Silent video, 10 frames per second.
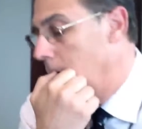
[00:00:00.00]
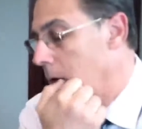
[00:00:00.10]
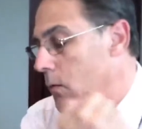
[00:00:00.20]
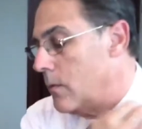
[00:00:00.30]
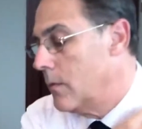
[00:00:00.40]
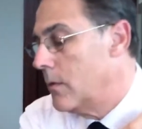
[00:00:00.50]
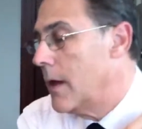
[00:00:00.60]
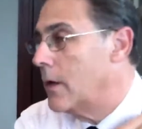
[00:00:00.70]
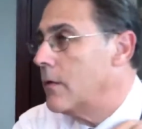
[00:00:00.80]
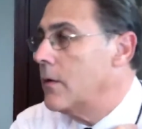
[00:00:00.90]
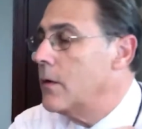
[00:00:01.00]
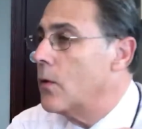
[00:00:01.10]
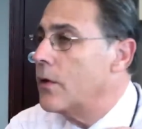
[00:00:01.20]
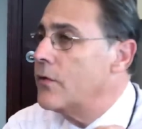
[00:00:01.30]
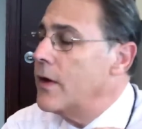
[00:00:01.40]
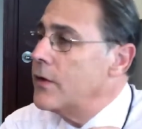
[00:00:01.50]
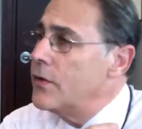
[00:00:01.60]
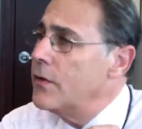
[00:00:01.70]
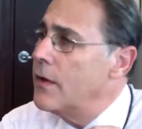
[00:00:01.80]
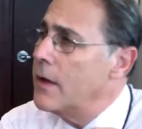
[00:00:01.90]
And that the
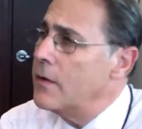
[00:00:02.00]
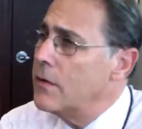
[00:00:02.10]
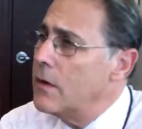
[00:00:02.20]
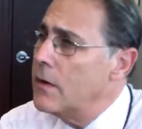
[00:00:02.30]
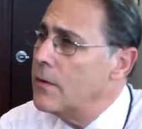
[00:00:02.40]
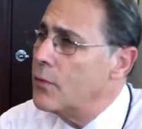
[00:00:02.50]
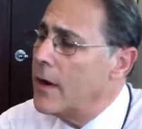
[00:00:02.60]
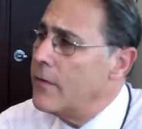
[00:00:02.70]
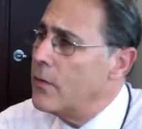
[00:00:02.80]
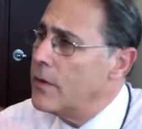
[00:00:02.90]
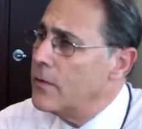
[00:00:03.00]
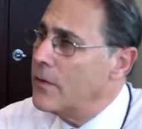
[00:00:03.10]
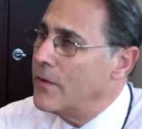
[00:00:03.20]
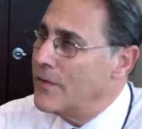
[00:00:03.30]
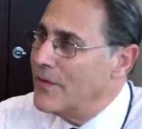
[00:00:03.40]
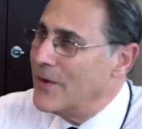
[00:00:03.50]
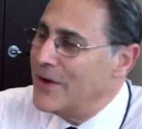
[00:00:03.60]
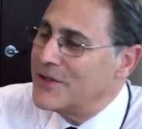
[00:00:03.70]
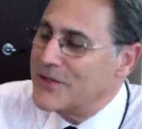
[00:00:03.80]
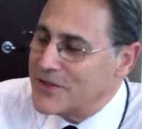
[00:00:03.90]
organization that the private, their
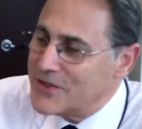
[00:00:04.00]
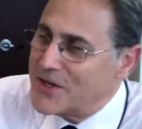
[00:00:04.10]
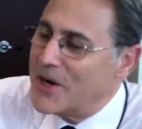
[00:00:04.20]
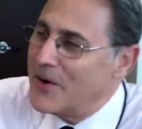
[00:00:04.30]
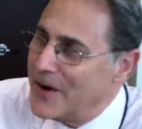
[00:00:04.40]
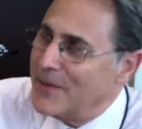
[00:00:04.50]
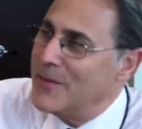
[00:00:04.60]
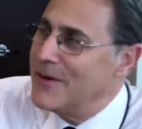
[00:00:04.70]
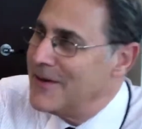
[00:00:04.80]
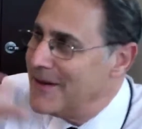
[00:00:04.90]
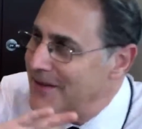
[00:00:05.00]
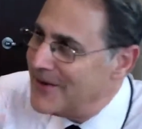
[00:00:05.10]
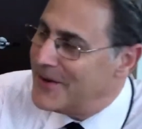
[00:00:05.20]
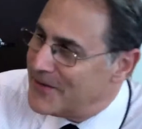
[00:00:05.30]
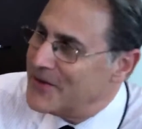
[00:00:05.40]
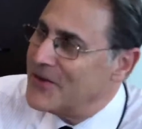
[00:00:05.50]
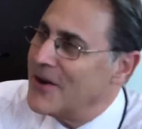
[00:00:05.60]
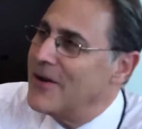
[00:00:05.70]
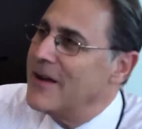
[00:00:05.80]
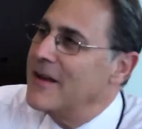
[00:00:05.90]
initials are CRA, but they're different
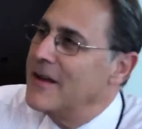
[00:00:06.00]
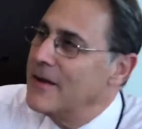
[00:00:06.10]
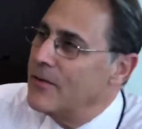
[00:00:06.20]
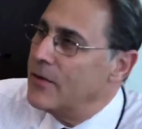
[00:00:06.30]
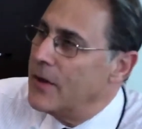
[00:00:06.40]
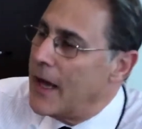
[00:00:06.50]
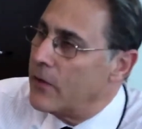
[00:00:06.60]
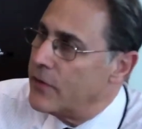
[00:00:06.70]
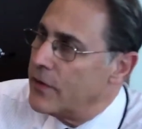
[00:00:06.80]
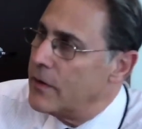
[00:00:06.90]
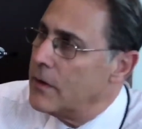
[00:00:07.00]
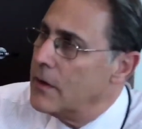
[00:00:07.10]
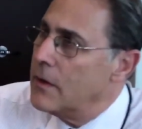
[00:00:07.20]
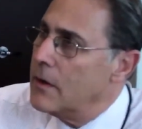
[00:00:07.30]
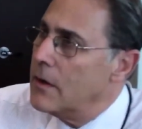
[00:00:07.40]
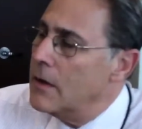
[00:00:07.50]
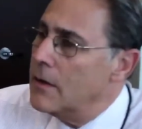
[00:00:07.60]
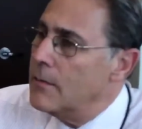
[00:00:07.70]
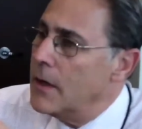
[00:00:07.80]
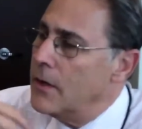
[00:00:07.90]
CRA with the housing.
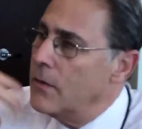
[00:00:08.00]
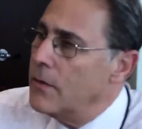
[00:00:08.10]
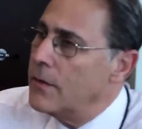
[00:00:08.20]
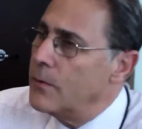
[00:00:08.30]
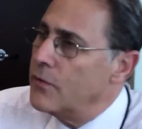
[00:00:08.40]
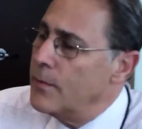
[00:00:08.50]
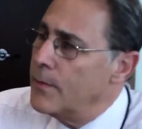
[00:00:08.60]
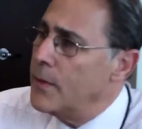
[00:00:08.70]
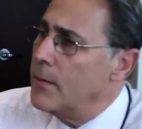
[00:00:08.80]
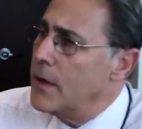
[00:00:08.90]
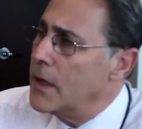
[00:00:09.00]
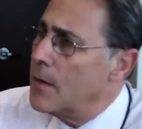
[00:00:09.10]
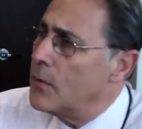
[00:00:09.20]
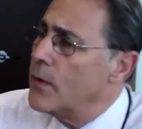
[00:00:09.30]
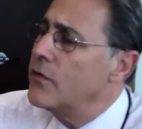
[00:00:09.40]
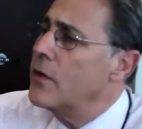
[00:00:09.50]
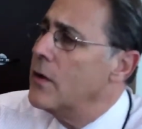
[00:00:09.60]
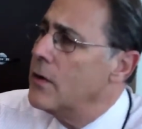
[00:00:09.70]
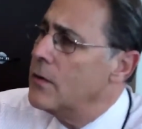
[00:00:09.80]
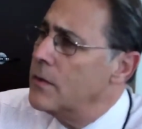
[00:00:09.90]
I know that there was a big meeting a couple of weeks
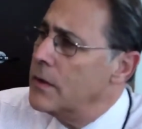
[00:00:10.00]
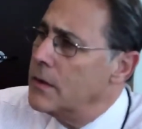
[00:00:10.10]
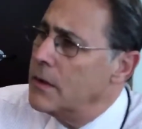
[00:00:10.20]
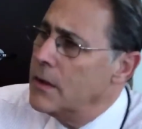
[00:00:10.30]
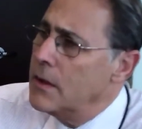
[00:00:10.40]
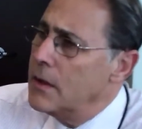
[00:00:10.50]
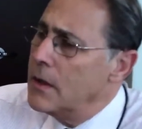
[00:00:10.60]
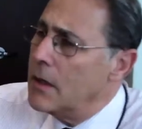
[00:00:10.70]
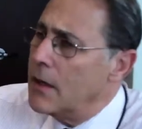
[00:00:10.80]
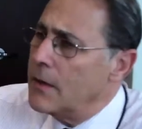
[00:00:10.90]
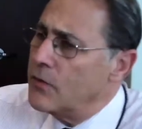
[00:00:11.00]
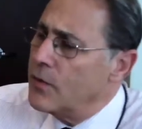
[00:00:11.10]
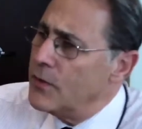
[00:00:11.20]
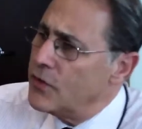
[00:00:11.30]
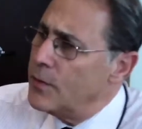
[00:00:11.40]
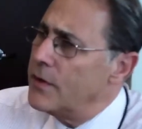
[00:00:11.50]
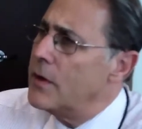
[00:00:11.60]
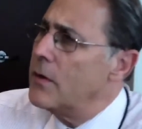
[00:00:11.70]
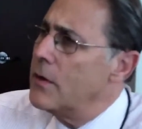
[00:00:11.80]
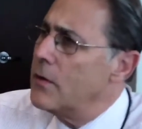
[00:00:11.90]
ago, and I think it was Commissioner
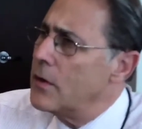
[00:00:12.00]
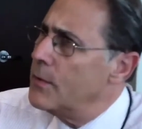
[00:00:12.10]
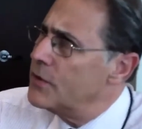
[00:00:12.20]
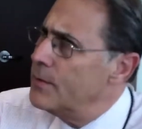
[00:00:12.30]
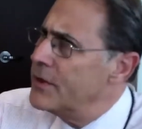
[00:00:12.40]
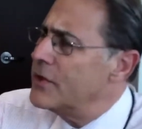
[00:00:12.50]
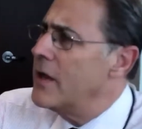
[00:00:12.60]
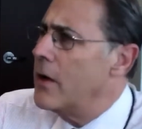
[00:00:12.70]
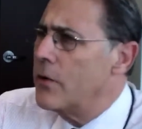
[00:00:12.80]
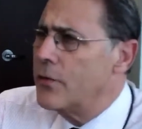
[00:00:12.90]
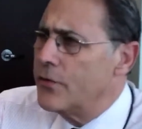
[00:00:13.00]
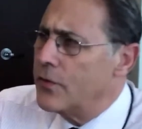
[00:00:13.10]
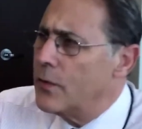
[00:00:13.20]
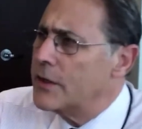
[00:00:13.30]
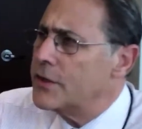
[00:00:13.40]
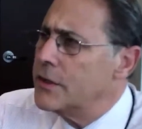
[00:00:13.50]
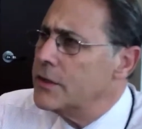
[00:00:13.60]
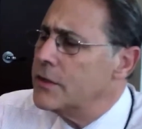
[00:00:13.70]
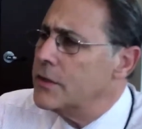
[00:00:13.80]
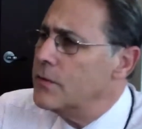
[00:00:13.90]
Materia or Commissioner Mitchell had all sorts of
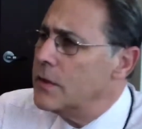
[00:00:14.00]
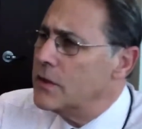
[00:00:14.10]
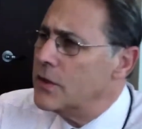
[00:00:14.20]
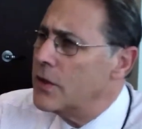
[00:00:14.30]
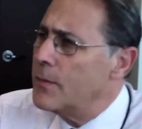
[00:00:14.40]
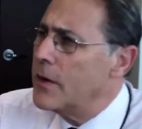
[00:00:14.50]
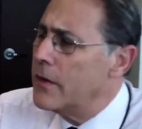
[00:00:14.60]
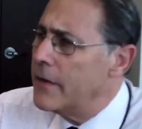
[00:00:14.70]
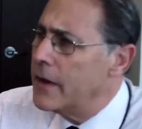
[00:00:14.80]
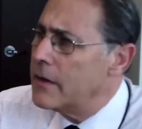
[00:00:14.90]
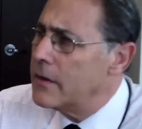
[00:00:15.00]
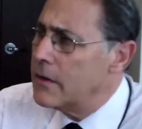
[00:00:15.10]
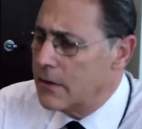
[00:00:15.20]
questions. Is there an update on that?